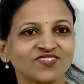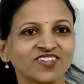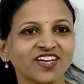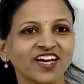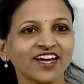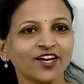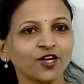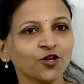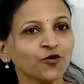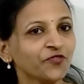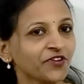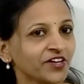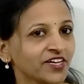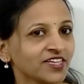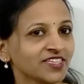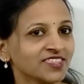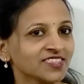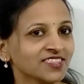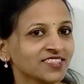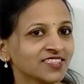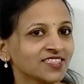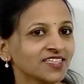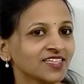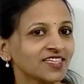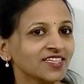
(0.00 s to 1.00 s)
Hello
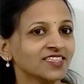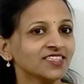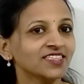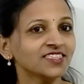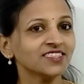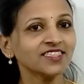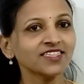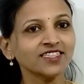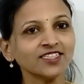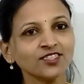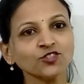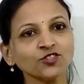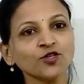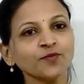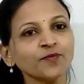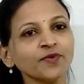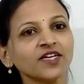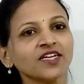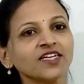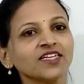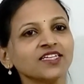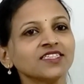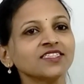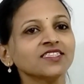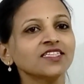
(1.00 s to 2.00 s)
friends, in the series of
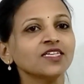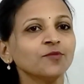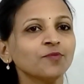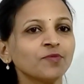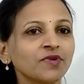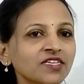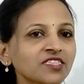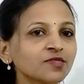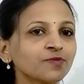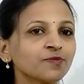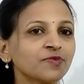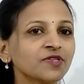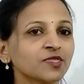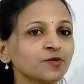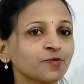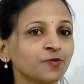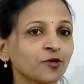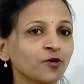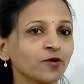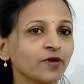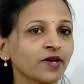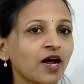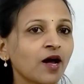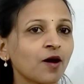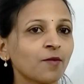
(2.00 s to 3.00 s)
learning C++
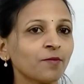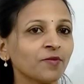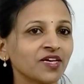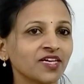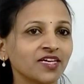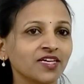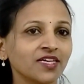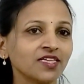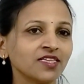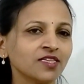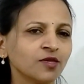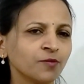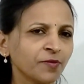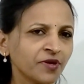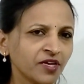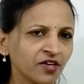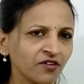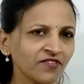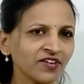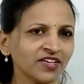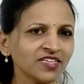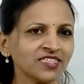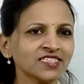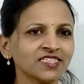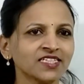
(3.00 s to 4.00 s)
programming, in the
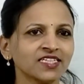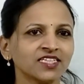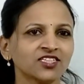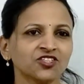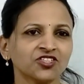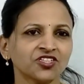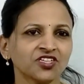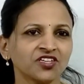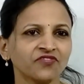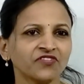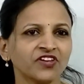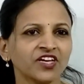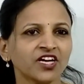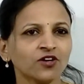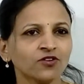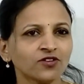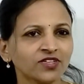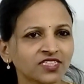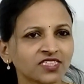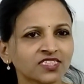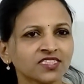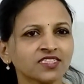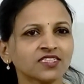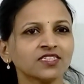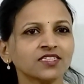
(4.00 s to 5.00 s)
previous session we have
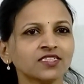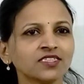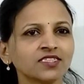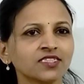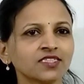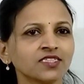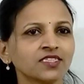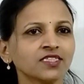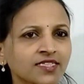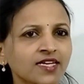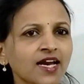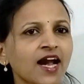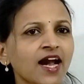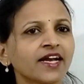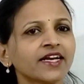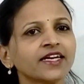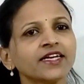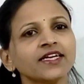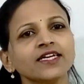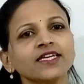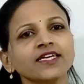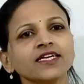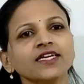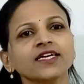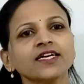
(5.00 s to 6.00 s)
discussed
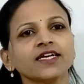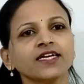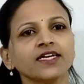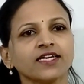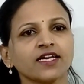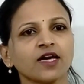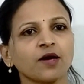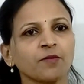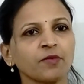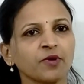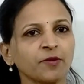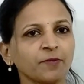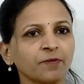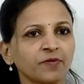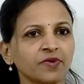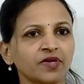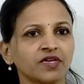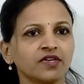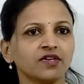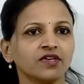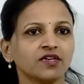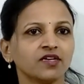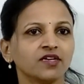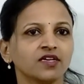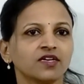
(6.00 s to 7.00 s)
static data member,
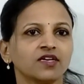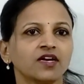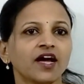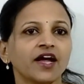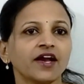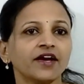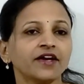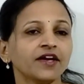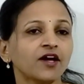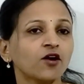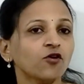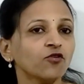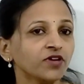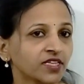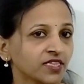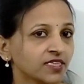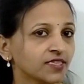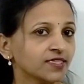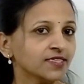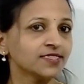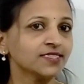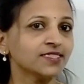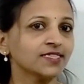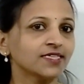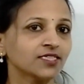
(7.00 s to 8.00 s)
and now in
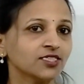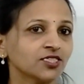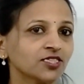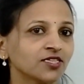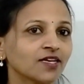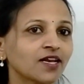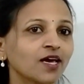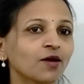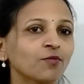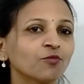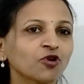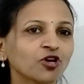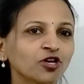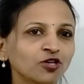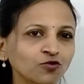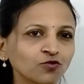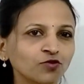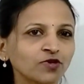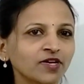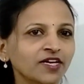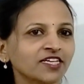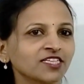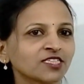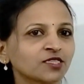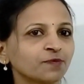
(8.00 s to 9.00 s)
this session I am going to
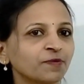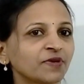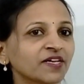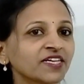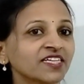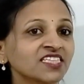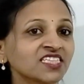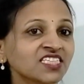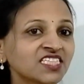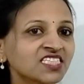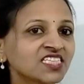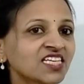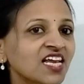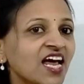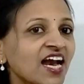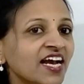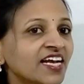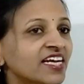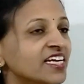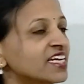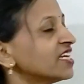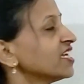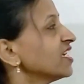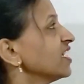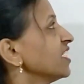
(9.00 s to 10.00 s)
explain
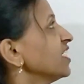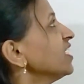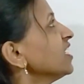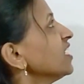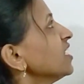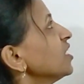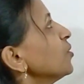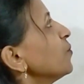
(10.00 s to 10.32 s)
static